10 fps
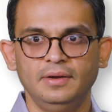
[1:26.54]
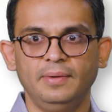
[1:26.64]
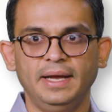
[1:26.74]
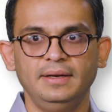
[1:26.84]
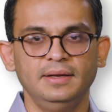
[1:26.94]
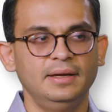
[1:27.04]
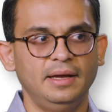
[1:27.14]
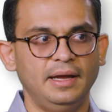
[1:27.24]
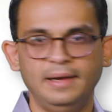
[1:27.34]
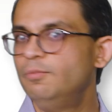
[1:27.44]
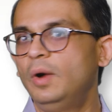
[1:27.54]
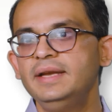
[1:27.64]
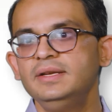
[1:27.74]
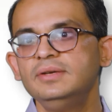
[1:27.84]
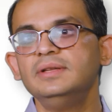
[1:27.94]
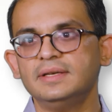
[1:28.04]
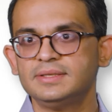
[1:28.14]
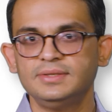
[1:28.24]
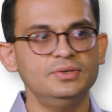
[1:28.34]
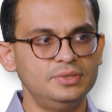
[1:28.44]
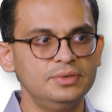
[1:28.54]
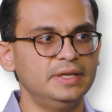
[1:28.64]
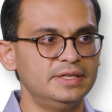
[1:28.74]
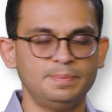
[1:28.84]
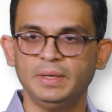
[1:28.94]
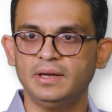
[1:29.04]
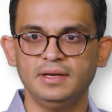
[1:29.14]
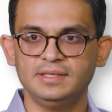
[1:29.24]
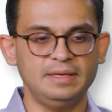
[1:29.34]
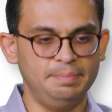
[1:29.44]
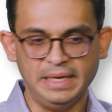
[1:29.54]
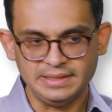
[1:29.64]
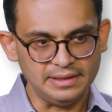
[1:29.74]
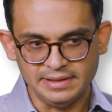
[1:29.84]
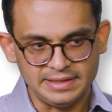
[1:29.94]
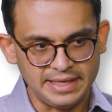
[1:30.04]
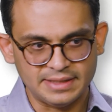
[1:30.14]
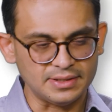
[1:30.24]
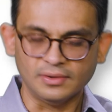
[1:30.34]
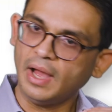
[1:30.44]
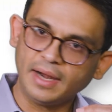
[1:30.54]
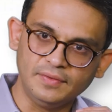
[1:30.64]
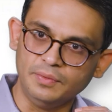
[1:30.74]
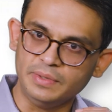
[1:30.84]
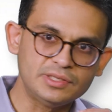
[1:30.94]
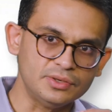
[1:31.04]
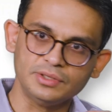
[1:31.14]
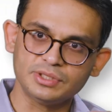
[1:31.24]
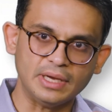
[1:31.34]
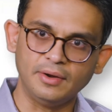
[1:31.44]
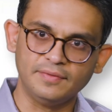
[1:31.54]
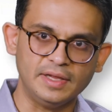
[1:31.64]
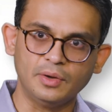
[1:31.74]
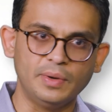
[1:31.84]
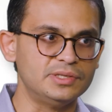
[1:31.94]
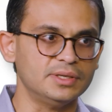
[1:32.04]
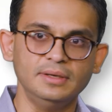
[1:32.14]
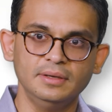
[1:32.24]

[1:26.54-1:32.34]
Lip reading: right? And why do you do this? You do this because it basically takes a lot of the research out of the equation.